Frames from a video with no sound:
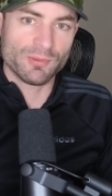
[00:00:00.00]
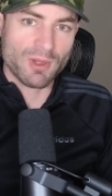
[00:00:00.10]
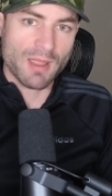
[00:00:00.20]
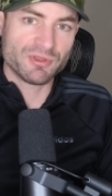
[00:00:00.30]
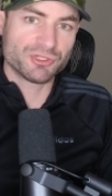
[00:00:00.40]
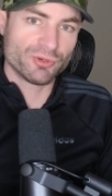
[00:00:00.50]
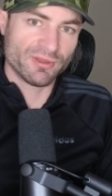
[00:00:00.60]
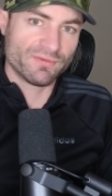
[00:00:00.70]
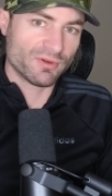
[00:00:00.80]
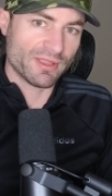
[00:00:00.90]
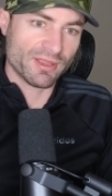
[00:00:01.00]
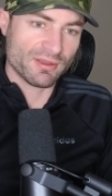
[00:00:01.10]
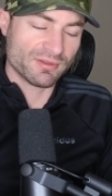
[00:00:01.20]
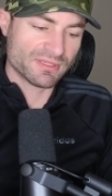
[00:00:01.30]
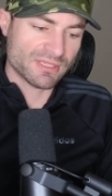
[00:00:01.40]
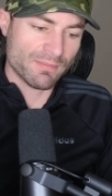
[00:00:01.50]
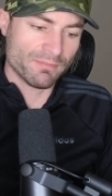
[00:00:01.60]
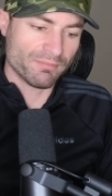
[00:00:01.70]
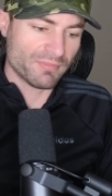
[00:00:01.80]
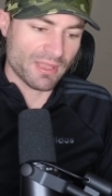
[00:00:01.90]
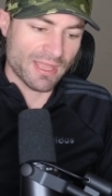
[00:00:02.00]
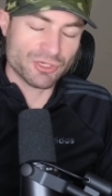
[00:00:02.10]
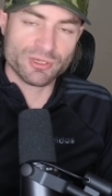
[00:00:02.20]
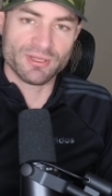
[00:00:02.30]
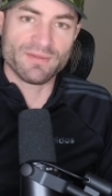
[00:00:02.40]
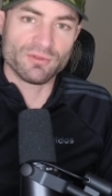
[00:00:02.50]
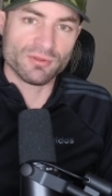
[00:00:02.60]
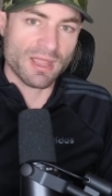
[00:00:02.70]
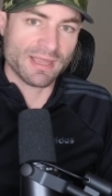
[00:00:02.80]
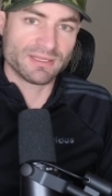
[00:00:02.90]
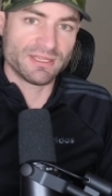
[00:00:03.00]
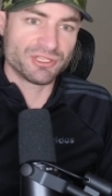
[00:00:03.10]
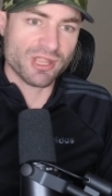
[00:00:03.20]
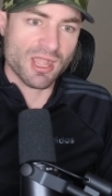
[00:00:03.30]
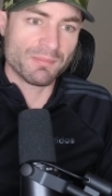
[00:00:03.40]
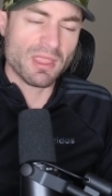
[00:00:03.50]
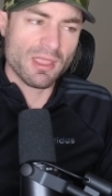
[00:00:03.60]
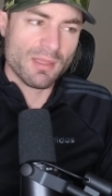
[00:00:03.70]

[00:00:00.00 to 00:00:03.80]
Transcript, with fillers: you're probably shooting for like some entry level IT job,